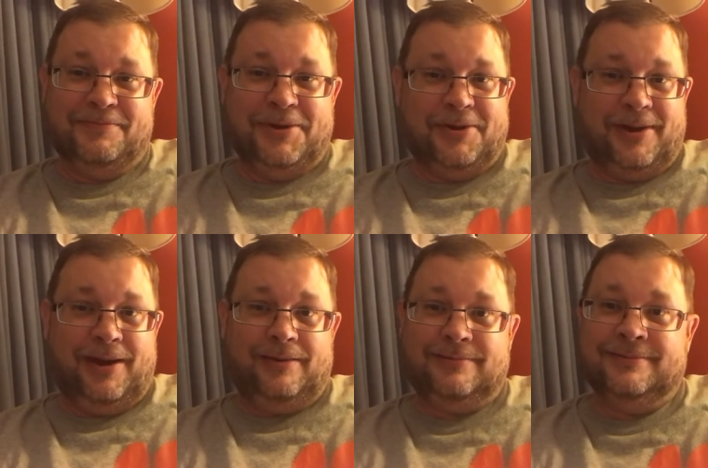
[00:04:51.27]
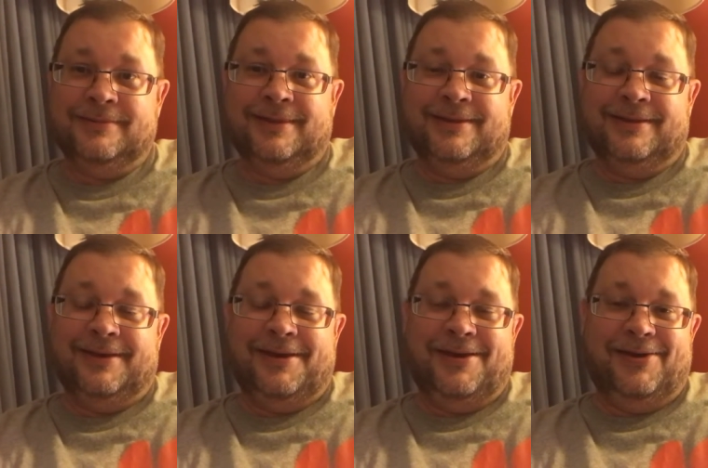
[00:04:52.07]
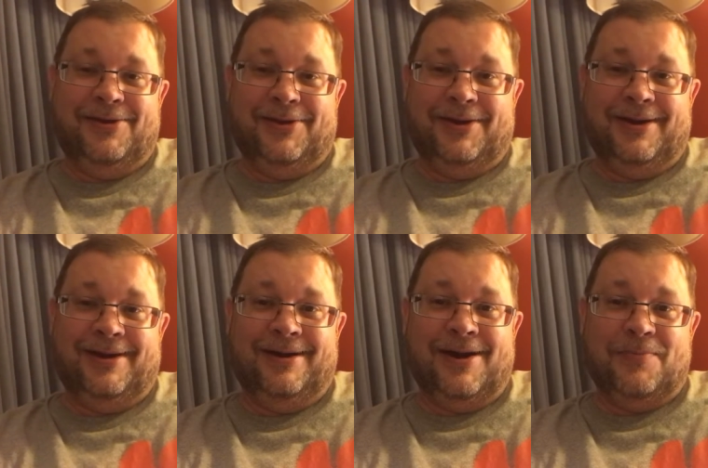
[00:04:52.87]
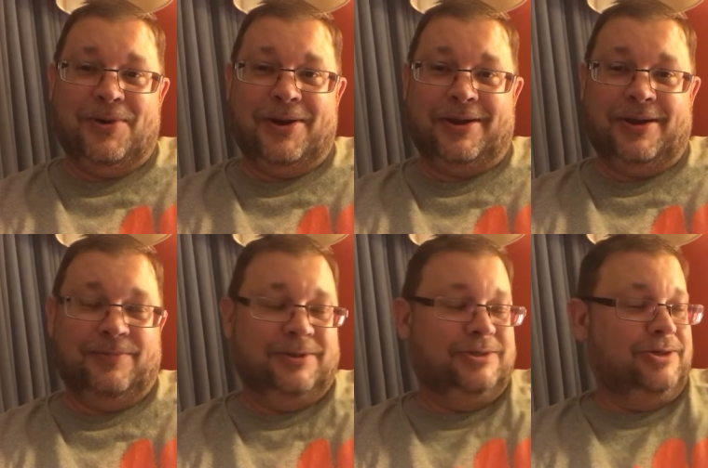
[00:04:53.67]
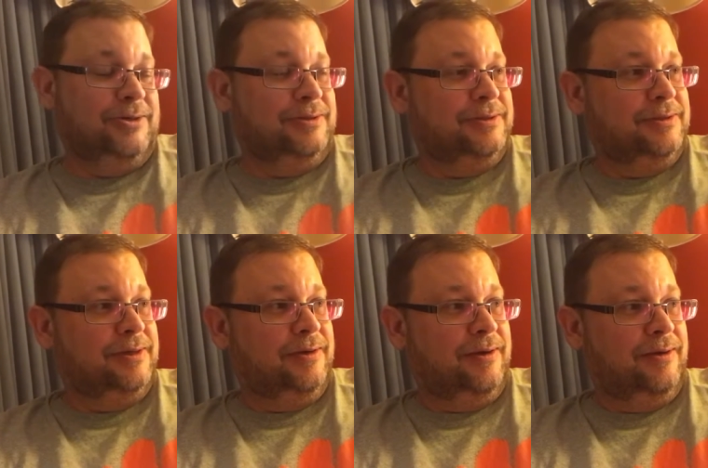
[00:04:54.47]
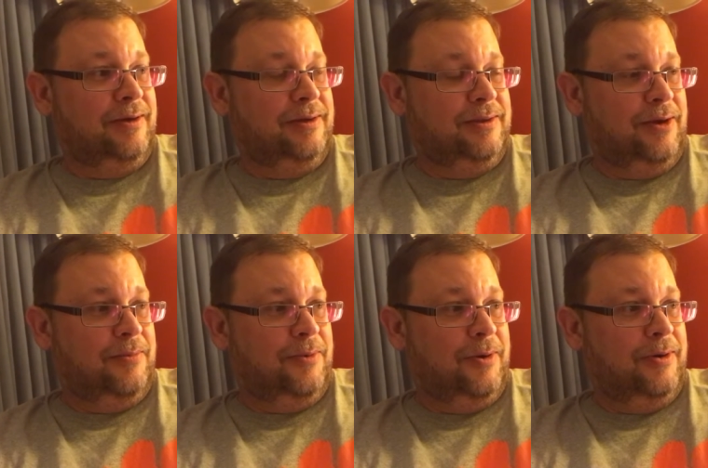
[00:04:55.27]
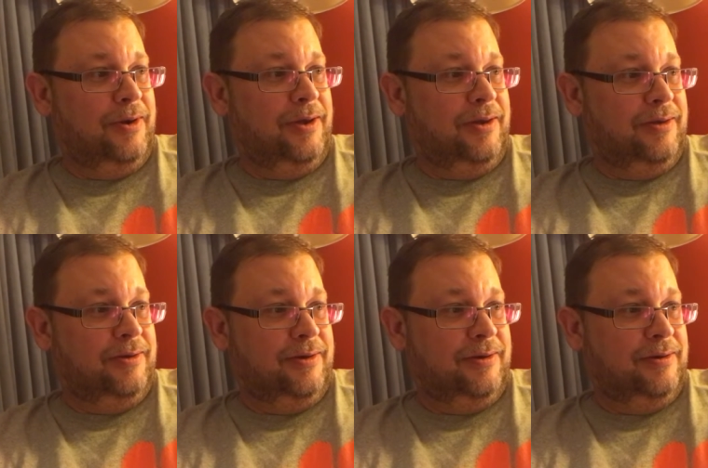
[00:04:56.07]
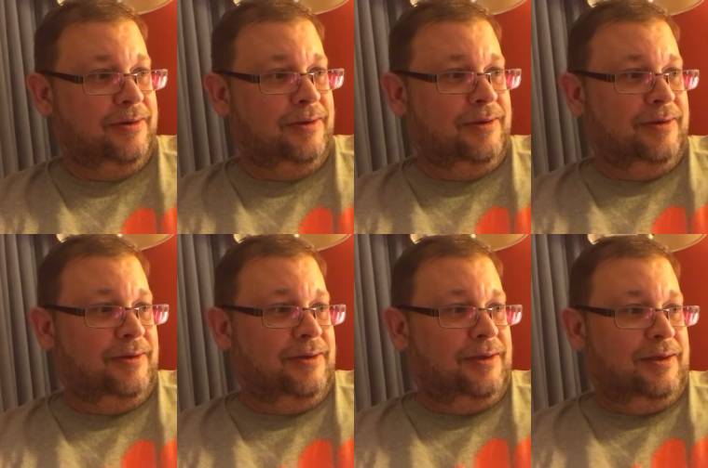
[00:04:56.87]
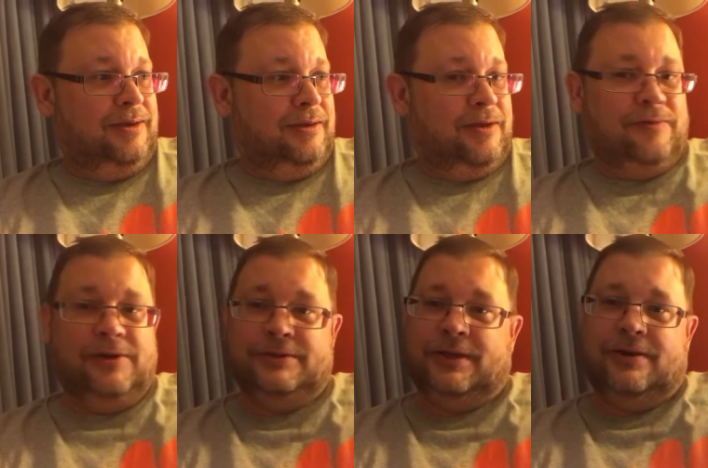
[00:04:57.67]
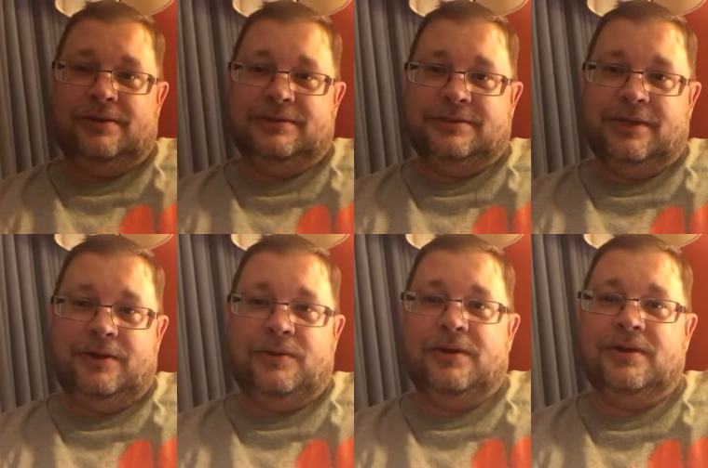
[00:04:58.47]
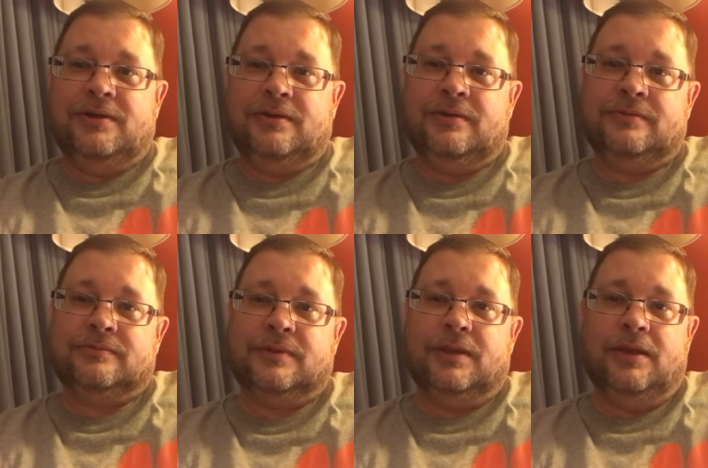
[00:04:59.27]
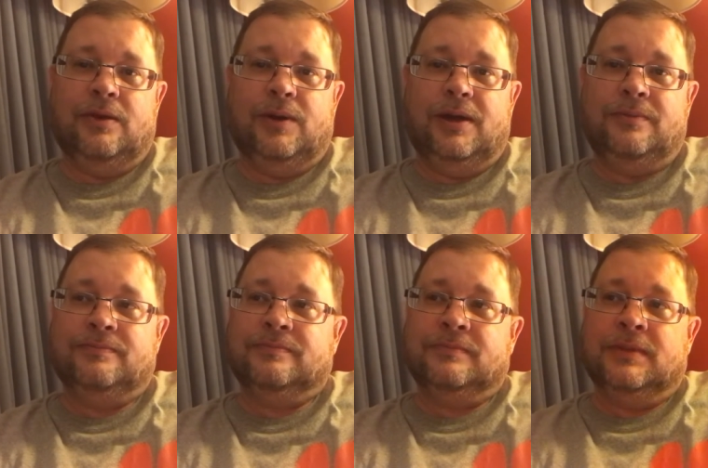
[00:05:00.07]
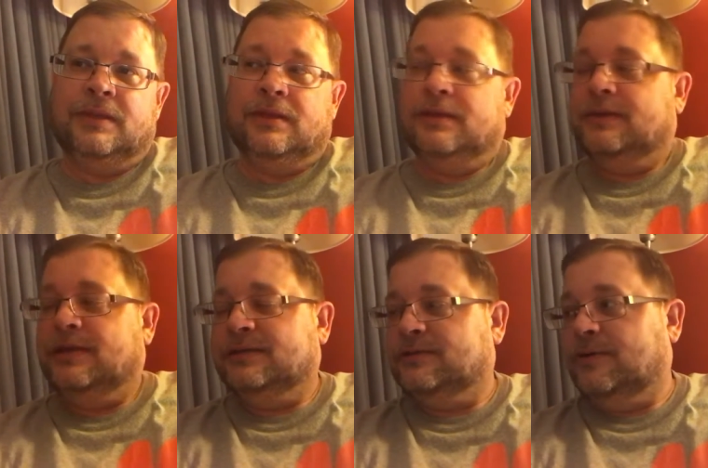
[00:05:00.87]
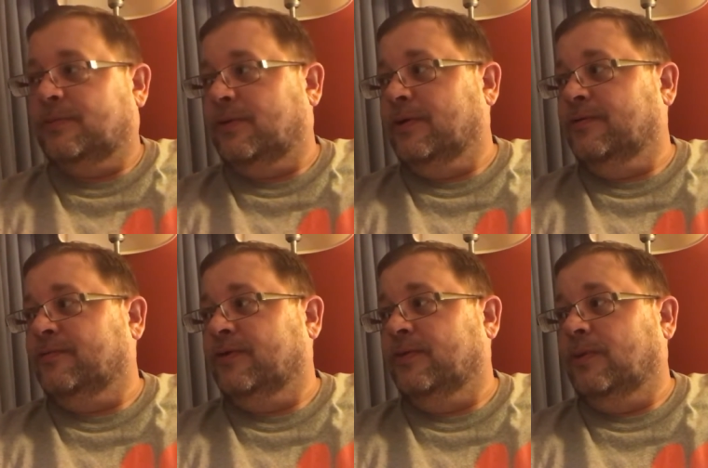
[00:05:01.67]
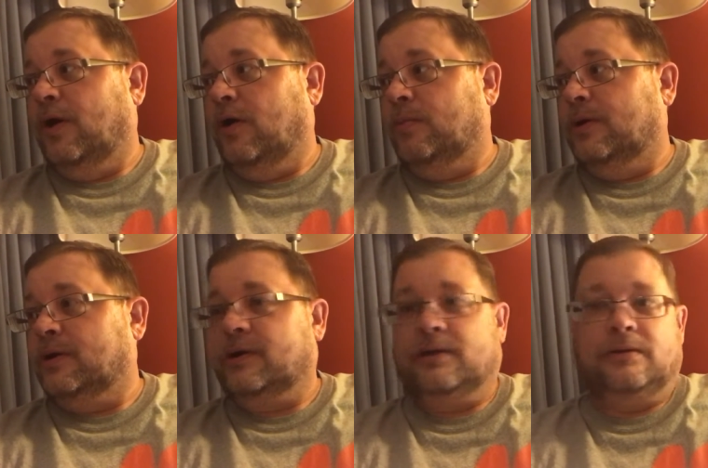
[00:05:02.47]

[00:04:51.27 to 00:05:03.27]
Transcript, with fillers: be okay and uh, I bought a couple of shirts at the airport, and uh, life goes on. So, anyway, that's a report from Aalborg,